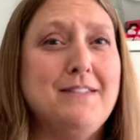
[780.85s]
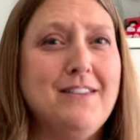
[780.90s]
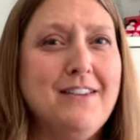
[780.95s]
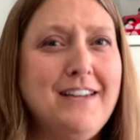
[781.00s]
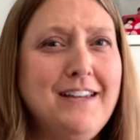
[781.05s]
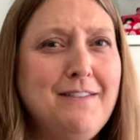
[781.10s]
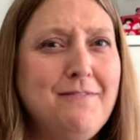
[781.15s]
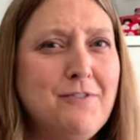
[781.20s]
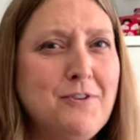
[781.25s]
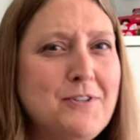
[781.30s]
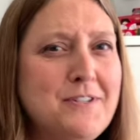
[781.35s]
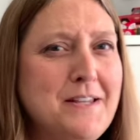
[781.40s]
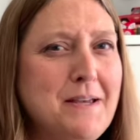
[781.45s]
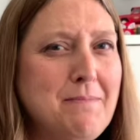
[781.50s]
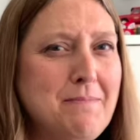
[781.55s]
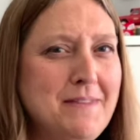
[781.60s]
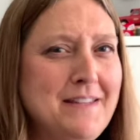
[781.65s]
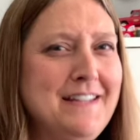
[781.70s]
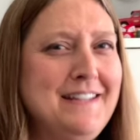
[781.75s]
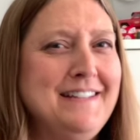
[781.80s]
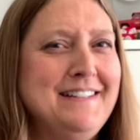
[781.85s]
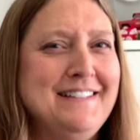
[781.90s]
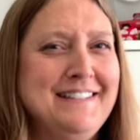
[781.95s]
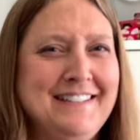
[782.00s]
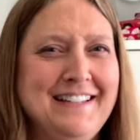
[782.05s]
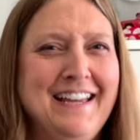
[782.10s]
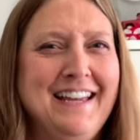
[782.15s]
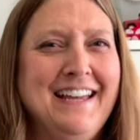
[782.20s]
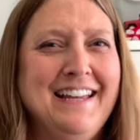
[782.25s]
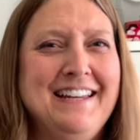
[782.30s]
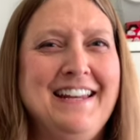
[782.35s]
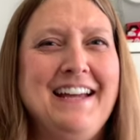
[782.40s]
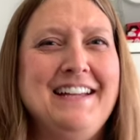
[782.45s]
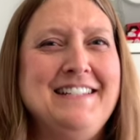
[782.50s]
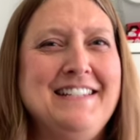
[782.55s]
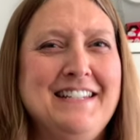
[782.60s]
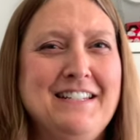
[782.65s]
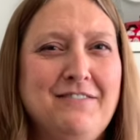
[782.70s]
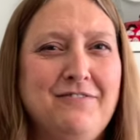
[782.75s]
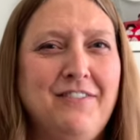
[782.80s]
looking for something, and I
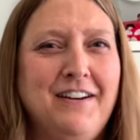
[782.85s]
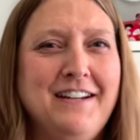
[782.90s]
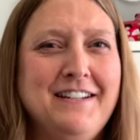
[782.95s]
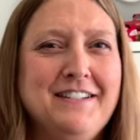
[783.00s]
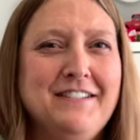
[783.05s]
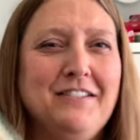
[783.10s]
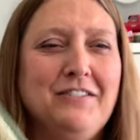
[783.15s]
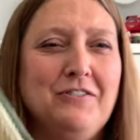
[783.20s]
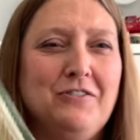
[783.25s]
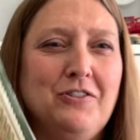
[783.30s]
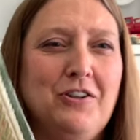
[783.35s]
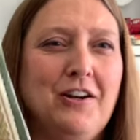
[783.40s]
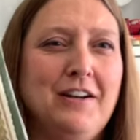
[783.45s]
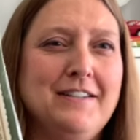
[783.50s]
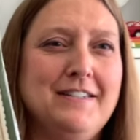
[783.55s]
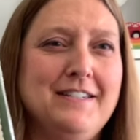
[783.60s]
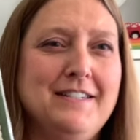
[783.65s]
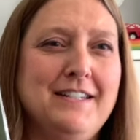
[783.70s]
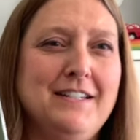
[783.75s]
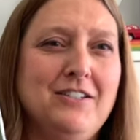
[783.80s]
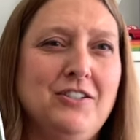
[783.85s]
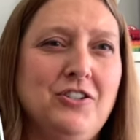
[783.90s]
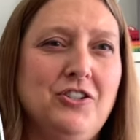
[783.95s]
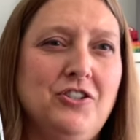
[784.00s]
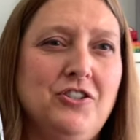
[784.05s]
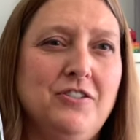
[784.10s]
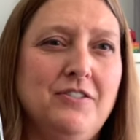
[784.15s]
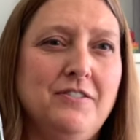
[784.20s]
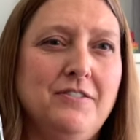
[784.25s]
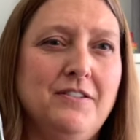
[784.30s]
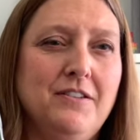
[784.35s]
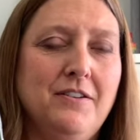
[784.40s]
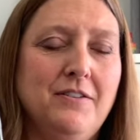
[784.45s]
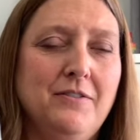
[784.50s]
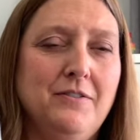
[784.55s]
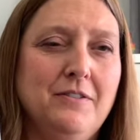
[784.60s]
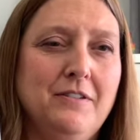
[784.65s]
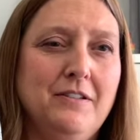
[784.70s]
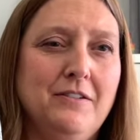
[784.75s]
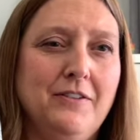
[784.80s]
did find a little cross stitch, so
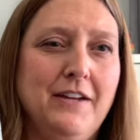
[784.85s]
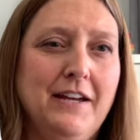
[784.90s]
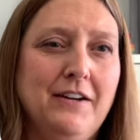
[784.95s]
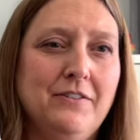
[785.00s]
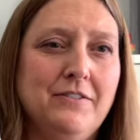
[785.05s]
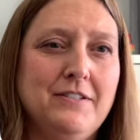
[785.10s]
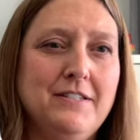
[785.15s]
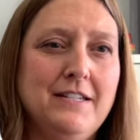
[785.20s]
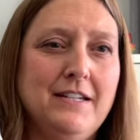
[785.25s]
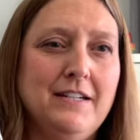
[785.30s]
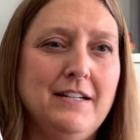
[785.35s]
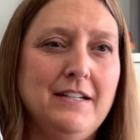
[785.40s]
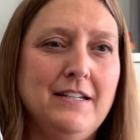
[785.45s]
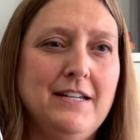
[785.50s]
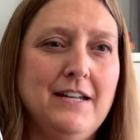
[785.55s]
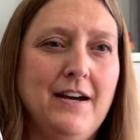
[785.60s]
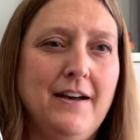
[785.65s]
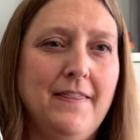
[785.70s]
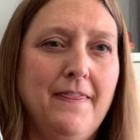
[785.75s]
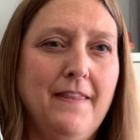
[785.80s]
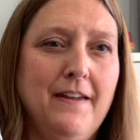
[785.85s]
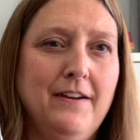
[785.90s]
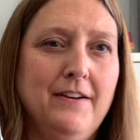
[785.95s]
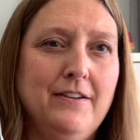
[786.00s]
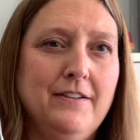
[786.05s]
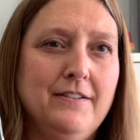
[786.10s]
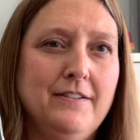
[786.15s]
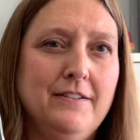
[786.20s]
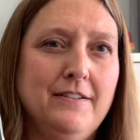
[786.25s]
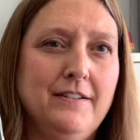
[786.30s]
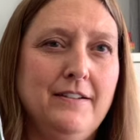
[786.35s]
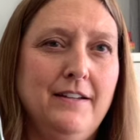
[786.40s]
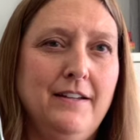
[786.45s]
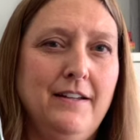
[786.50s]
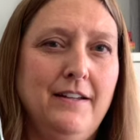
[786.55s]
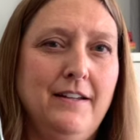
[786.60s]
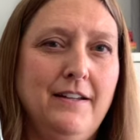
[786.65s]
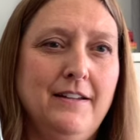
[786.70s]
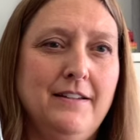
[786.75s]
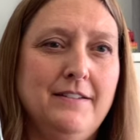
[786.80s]
a little Celtic knot there,
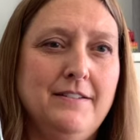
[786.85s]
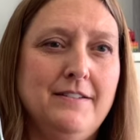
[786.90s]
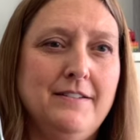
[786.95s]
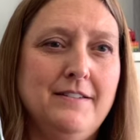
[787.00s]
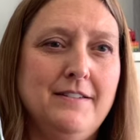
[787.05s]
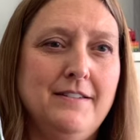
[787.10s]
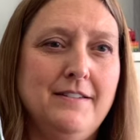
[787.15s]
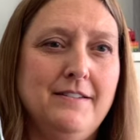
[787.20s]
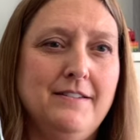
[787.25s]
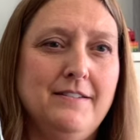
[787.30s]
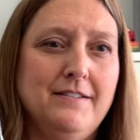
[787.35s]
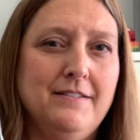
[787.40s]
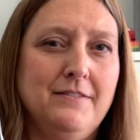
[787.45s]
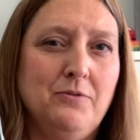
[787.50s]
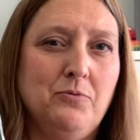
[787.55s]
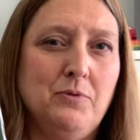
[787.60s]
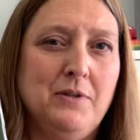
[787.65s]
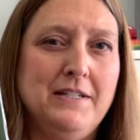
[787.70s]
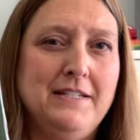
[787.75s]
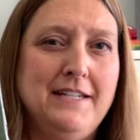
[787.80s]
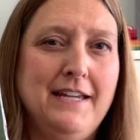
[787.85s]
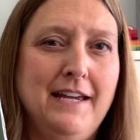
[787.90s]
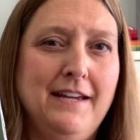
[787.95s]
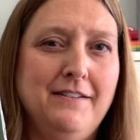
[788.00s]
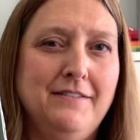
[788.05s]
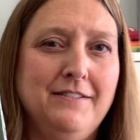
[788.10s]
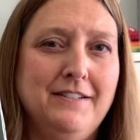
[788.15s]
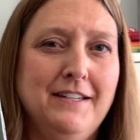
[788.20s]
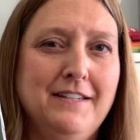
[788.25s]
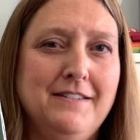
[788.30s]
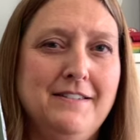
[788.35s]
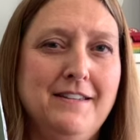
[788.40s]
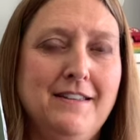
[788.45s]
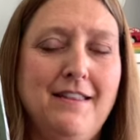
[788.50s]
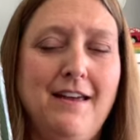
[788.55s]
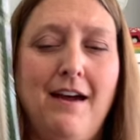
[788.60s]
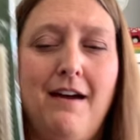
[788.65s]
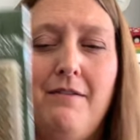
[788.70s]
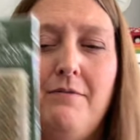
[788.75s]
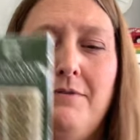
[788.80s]
and one day I'll get to
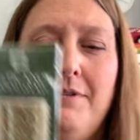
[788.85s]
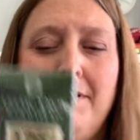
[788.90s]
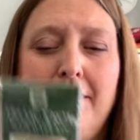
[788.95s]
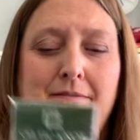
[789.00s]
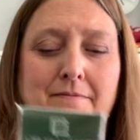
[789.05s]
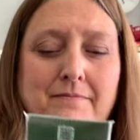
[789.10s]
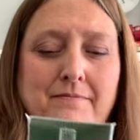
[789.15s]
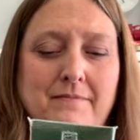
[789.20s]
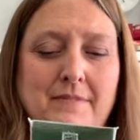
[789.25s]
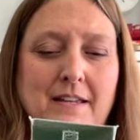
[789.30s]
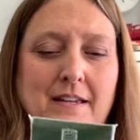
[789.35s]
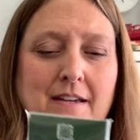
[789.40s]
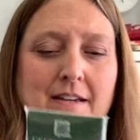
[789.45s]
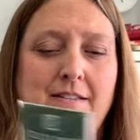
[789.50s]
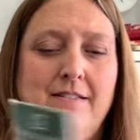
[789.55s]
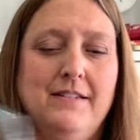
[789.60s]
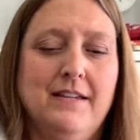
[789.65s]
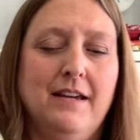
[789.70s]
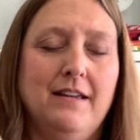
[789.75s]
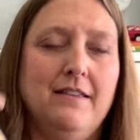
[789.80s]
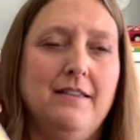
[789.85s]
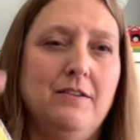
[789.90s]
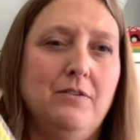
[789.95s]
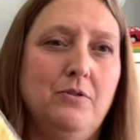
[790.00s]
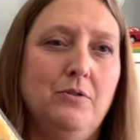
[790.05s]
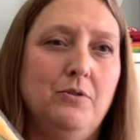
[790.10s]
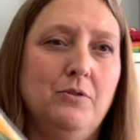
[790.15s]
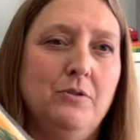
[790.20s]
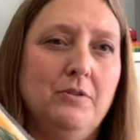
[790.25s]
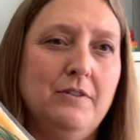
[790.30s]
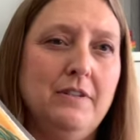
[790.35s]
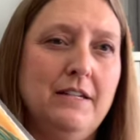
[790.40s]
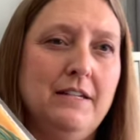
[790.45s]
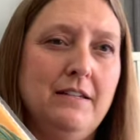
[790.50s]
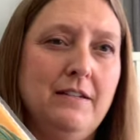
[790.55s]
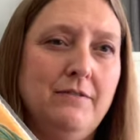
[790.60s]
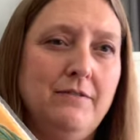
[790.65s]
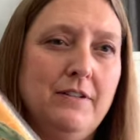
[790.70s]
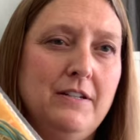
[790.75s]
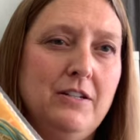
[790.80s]
that one. It's got the whole
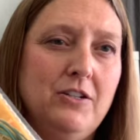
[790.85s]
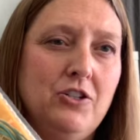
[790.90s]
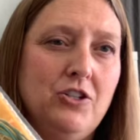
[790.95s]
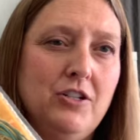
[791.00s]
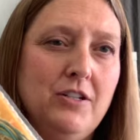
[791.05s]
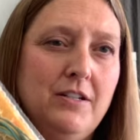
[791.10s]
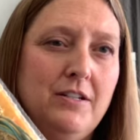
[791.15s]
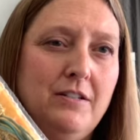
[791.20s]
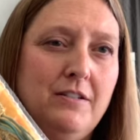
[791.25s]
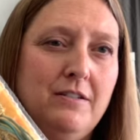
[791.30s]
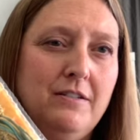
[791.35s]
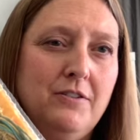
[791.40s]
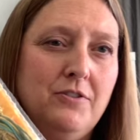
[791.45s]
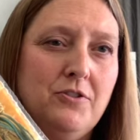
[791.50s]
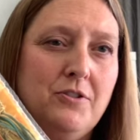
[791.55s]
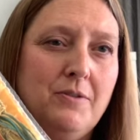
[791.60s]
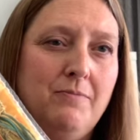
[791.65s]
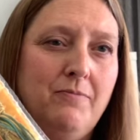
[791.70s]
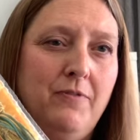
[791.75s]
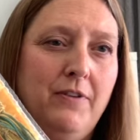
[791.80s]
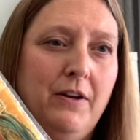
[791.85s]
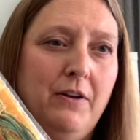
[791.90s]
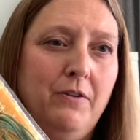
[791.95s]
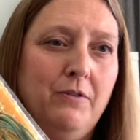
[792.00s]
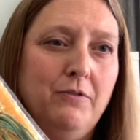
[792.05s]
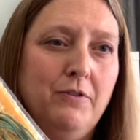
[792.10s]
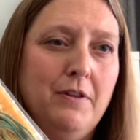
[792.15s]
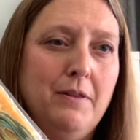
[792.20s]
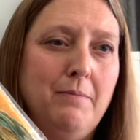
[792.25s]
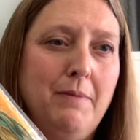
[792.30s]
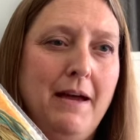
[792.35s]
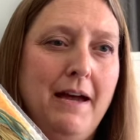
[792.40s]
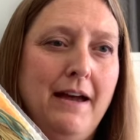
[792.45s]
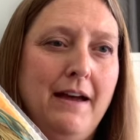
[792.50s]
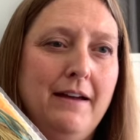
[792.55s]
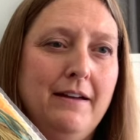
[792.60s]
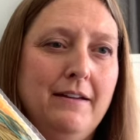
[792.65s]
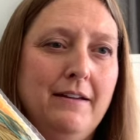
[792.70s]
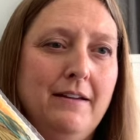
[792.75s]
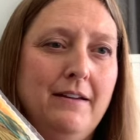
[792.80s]
thing to finish it. There's some felt for the
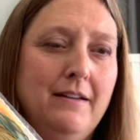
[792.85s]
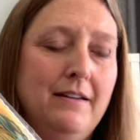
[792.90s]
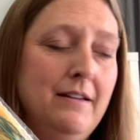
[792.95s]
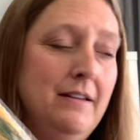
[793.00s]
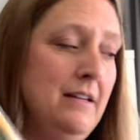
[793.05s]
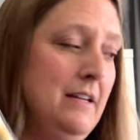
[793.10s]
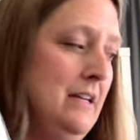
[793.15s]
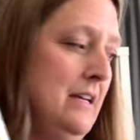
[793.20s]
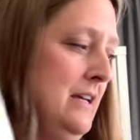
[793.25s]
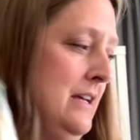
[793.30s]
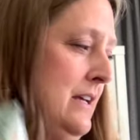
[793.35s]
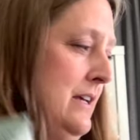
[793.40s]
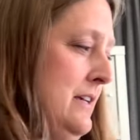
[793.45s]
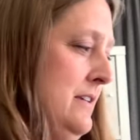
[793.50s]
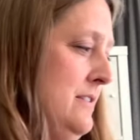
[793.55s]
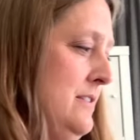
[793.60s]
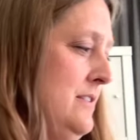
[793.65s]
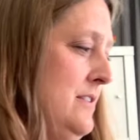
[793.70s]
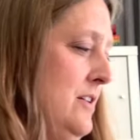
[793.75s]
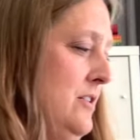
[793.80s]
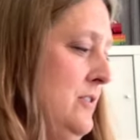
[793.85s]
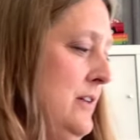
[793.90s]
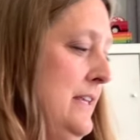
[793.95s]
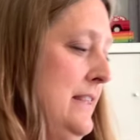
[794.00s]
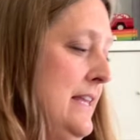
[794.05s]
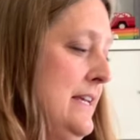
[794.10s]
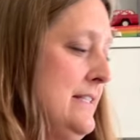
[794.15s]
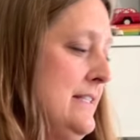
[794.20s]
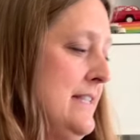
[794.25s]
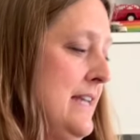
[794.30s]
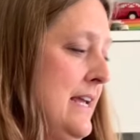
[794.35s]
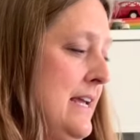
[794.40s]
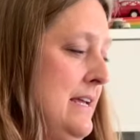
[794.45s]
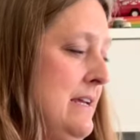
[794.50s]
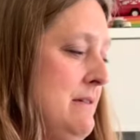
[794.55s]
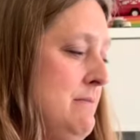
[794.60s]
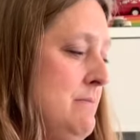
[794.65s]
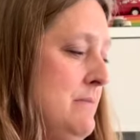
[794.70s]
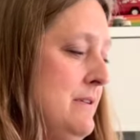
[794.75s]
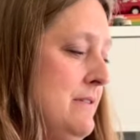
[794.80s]
back. So in that
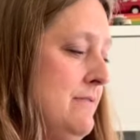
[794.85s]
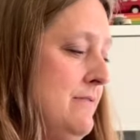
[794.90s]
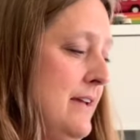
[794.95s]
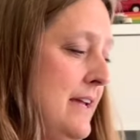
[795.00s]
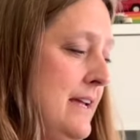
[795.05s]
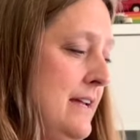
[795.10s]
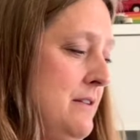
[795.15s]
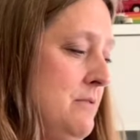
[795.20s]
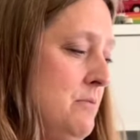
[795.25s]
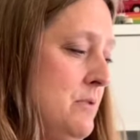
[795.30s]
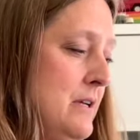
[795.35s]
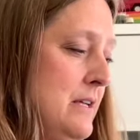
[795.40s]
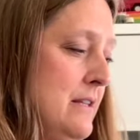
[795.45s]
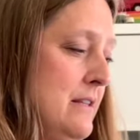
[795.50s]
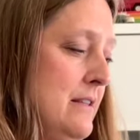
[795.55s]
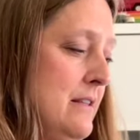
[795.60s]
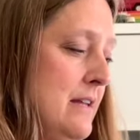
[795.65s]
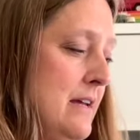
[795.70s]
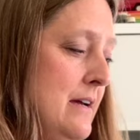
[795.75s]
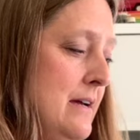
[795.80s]
same vein with